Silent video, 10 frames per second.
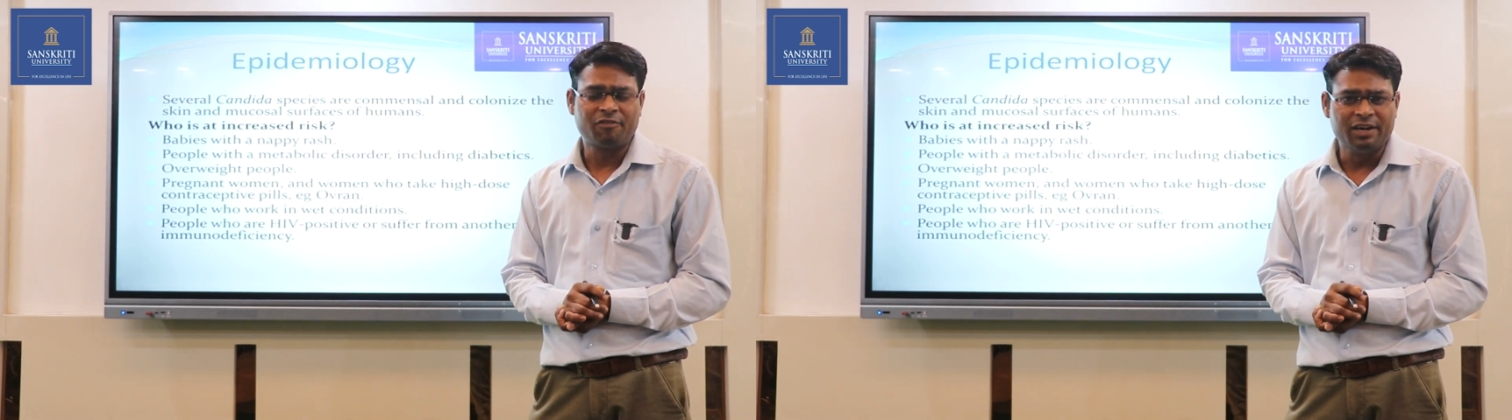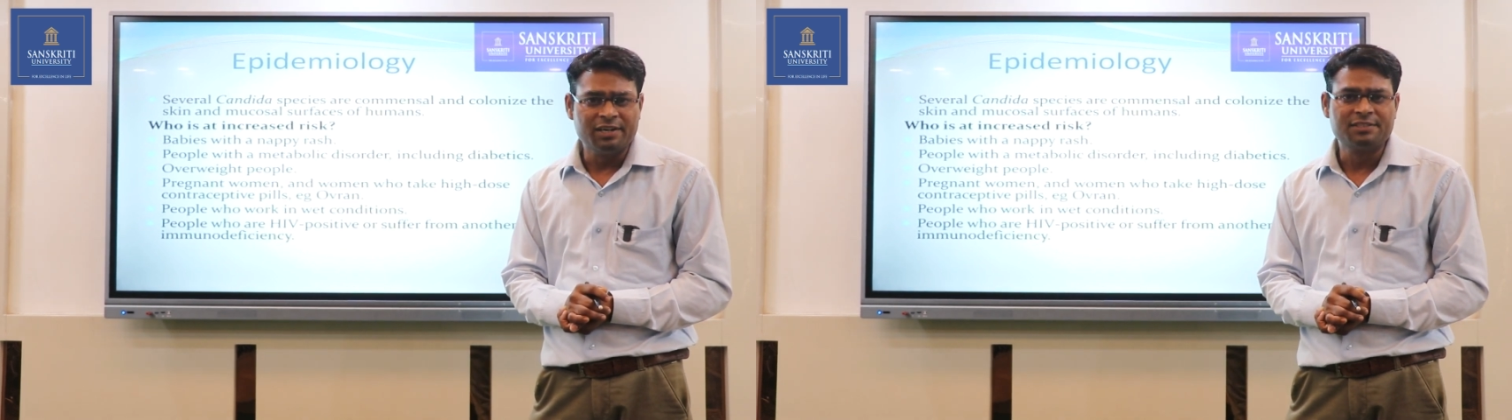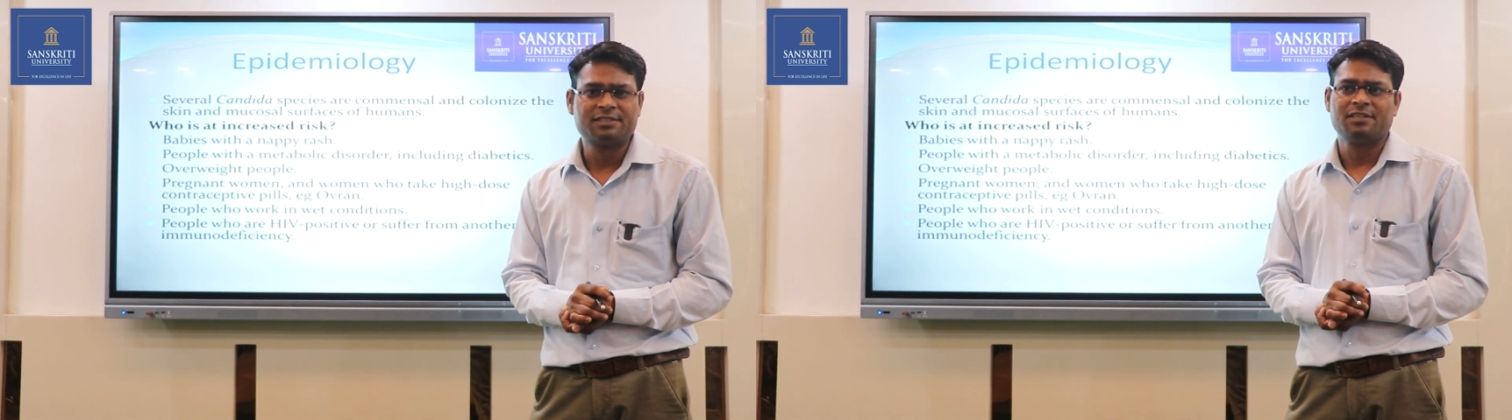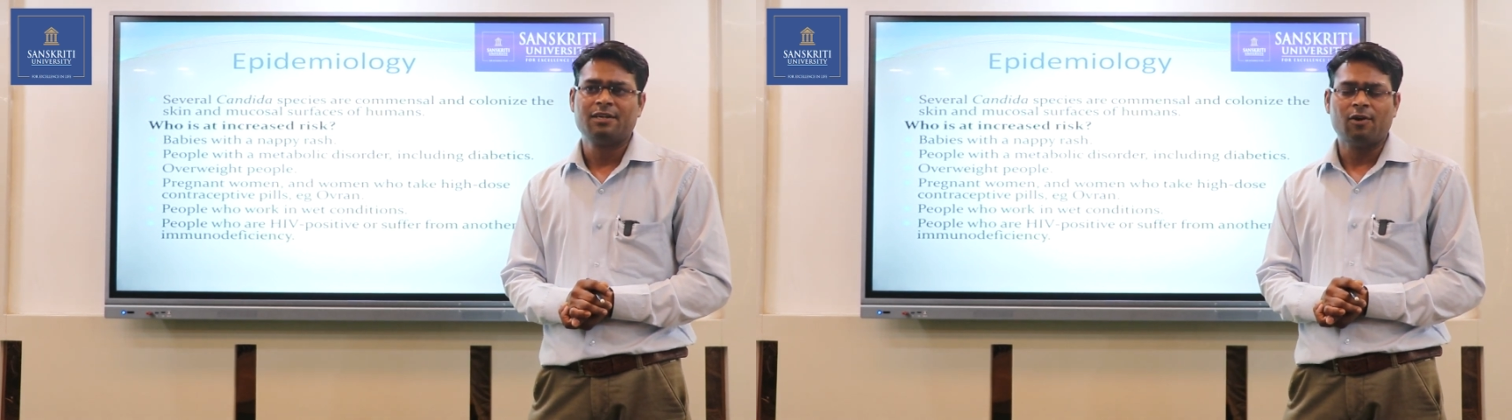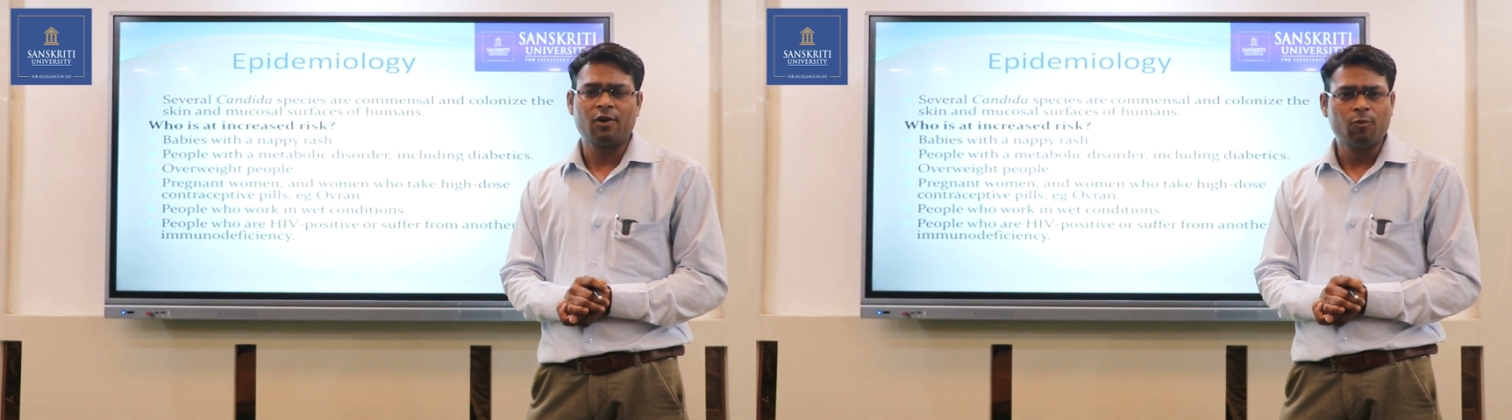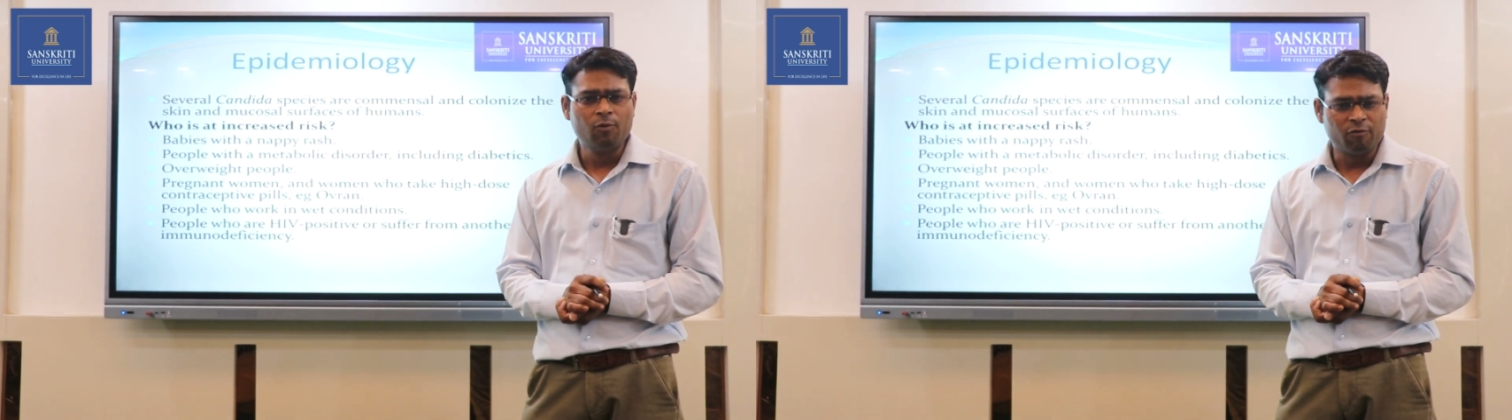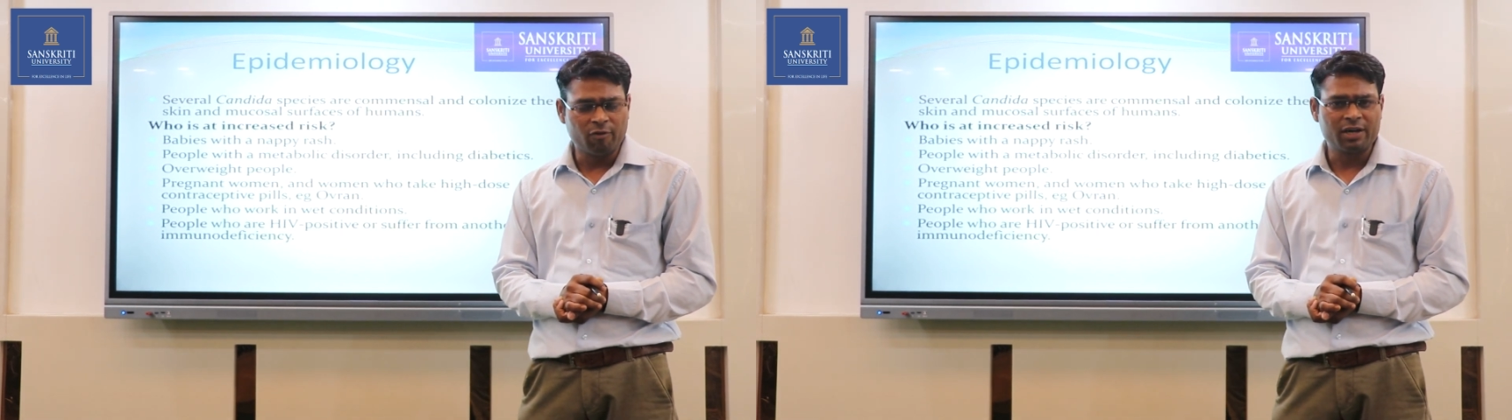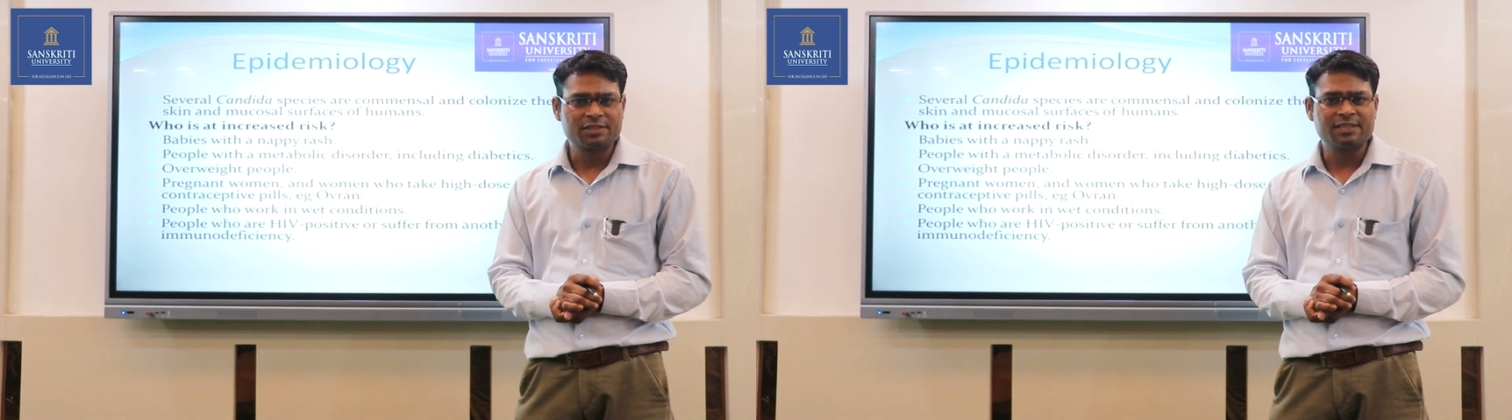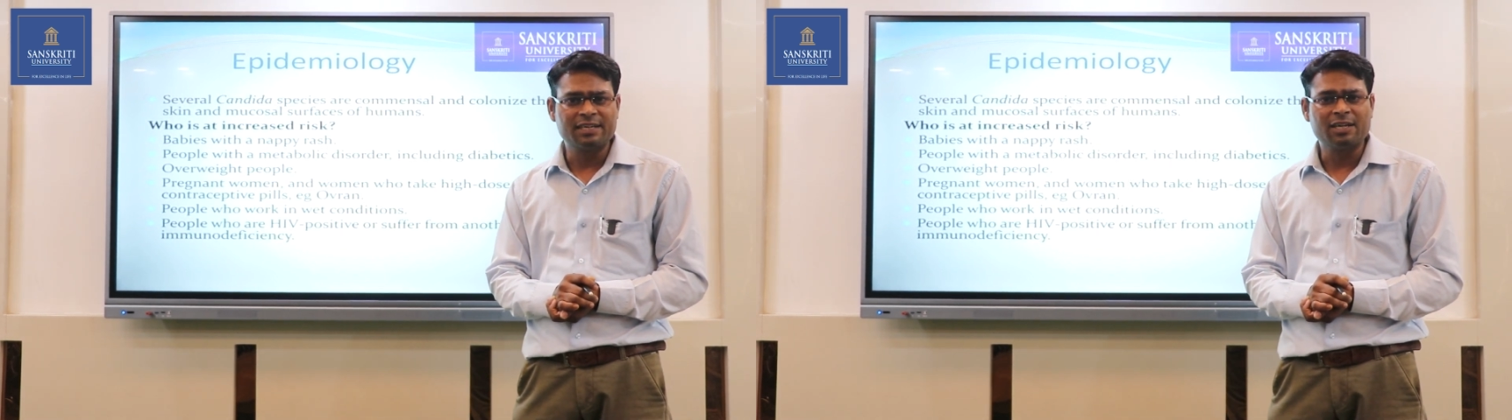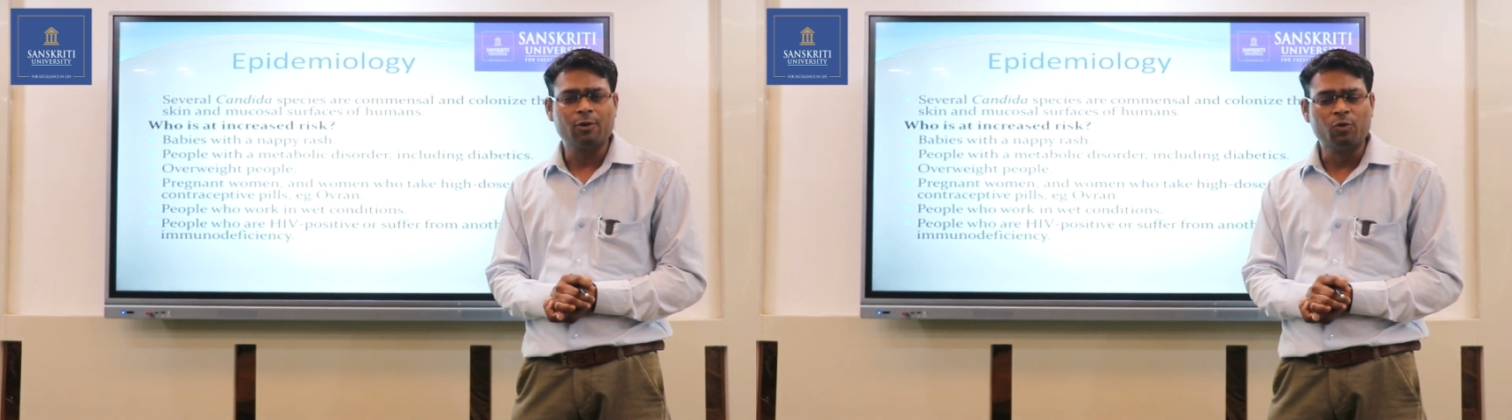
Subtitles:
fields, or who works in the